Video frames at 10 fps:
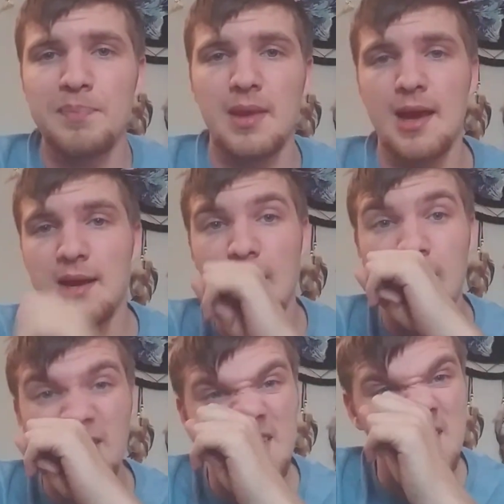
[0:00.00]
And
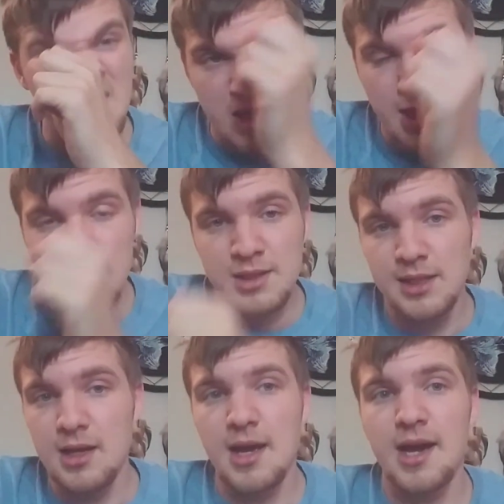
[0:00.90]
I'll
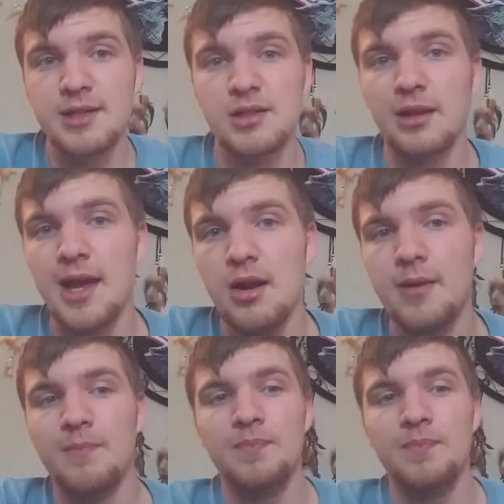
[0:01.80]
see you guys later,